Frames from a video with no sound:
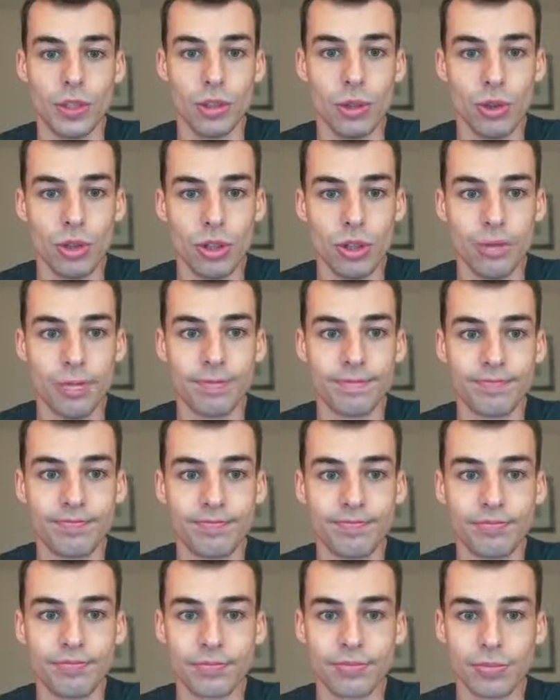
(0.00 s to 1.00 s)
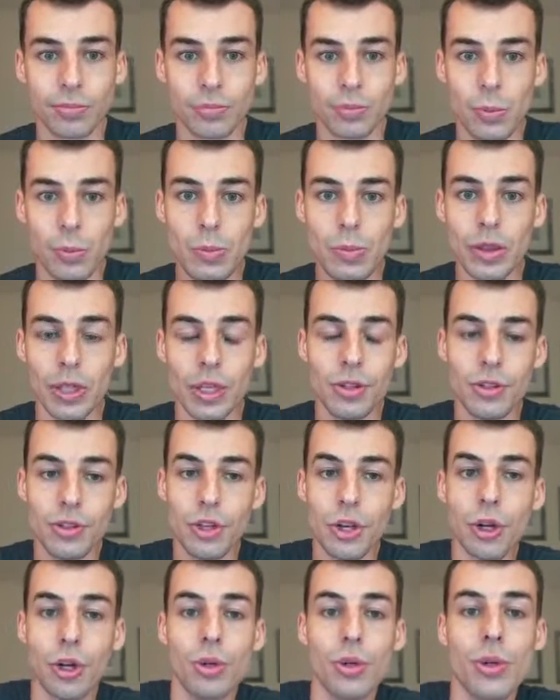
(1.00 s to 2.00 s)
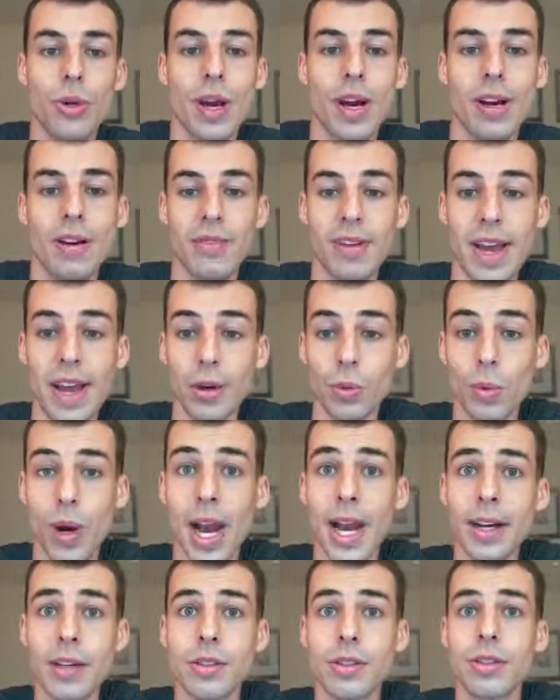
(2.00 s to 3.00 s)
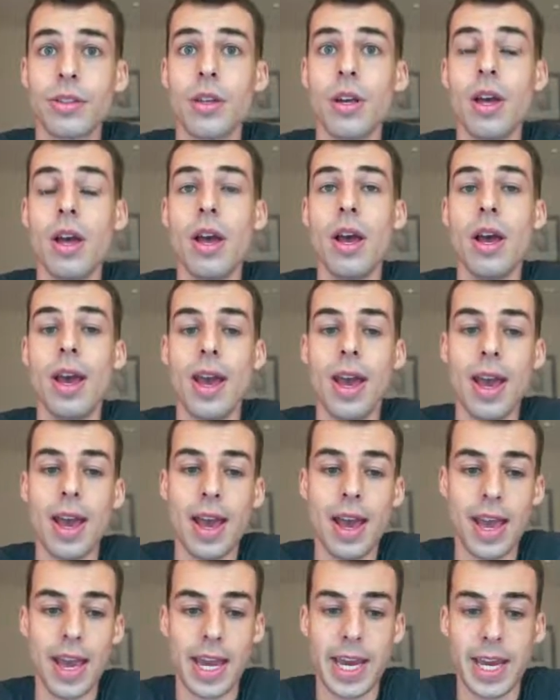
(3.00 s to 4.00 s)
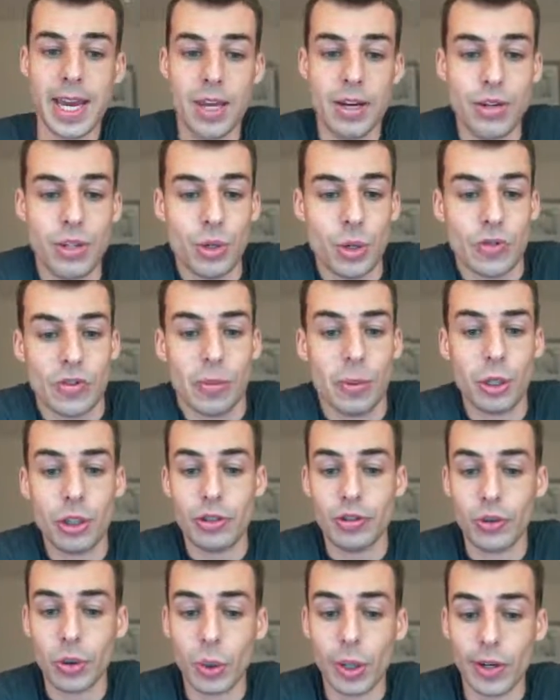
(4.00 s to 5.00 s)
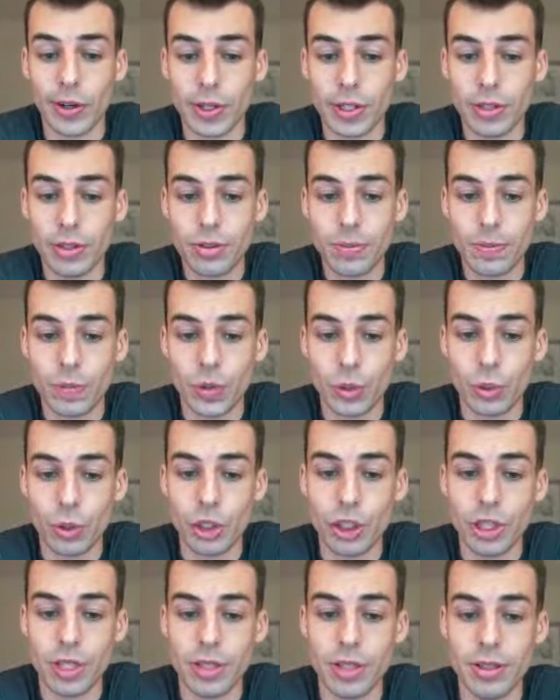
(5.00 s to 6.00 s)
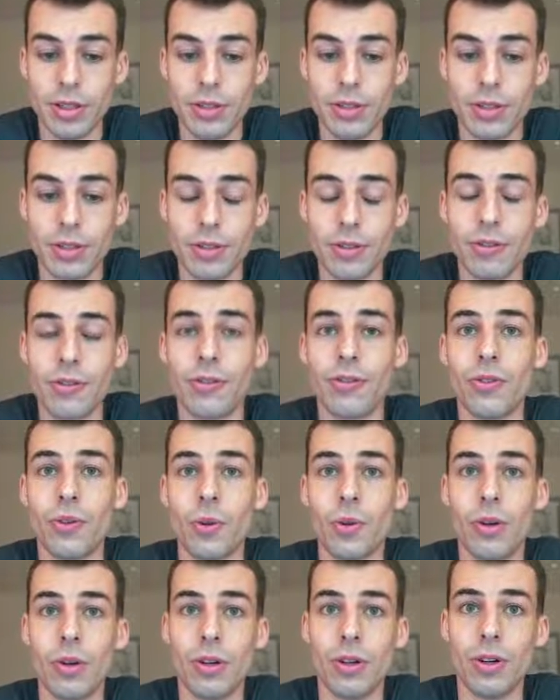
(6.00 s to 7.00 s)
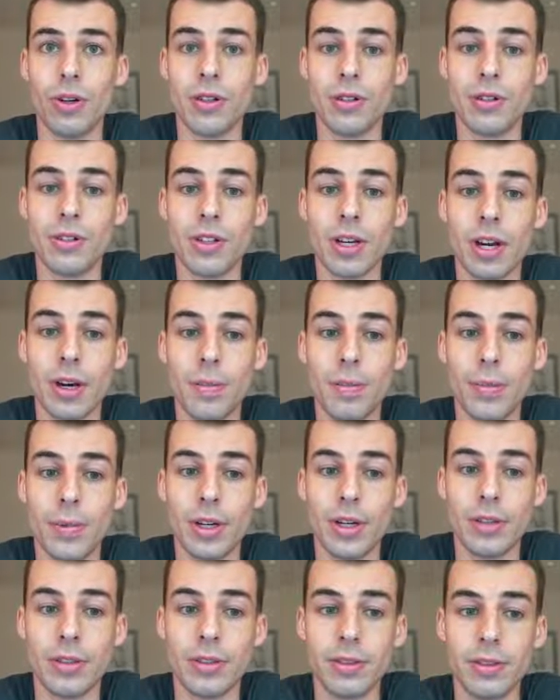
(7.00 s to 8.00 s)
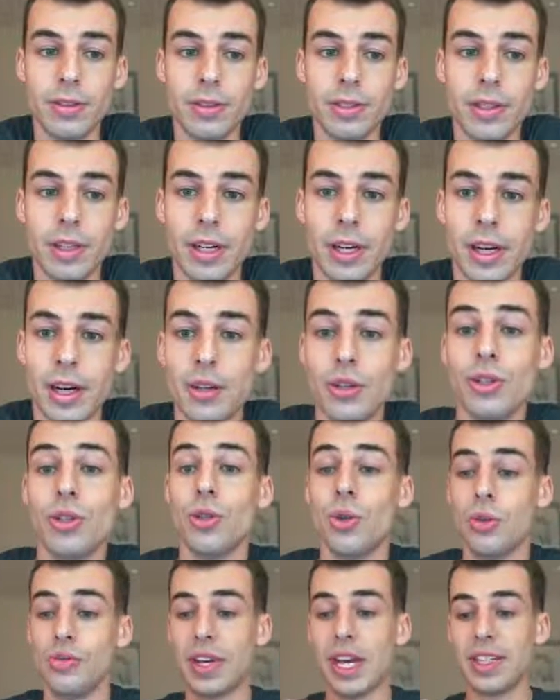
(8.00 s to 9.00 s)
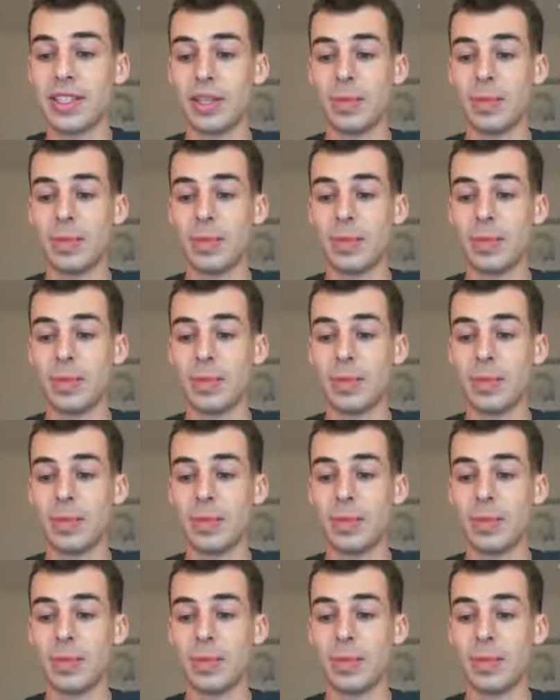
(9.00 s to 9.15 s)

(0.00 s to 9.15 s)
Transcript: solution. So you have n rocks, and you have a bunch of queries, which is for some, you've got